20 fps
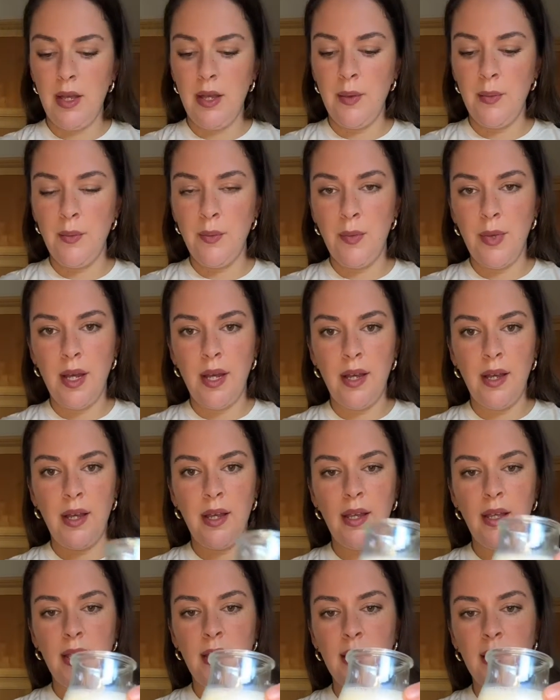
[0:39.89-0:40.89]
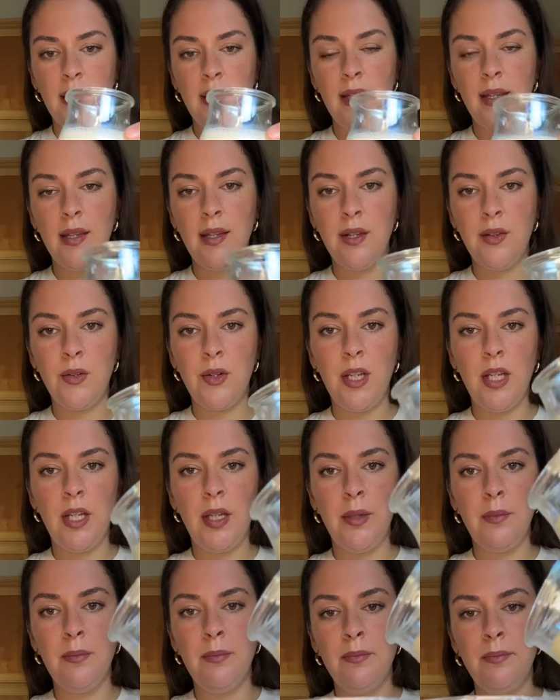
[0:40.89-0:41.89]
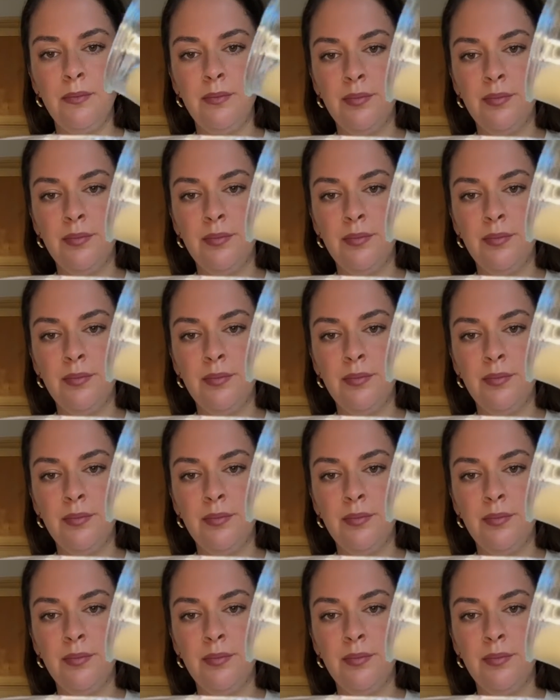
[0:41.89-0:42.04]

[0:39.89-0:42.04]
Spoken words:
My cream,